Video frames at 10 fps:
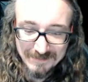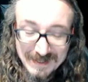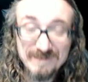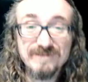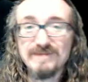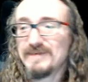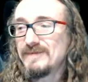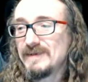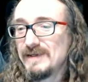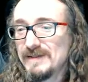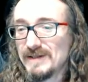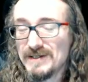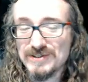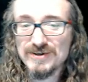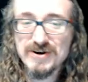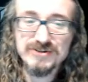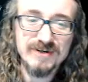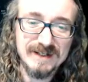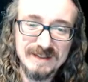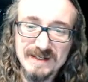Like in, in Star
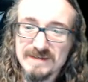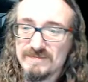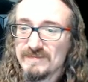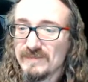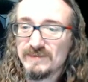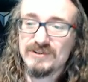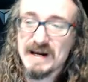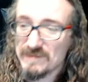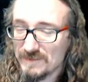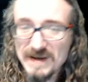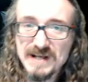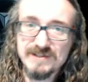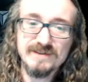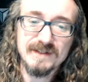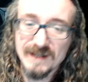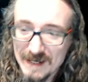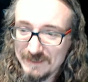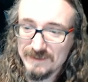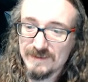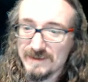Trek, they can travel faster than light
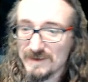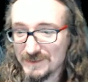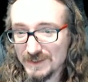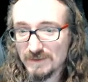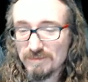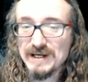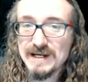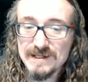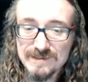and go to all these other planets.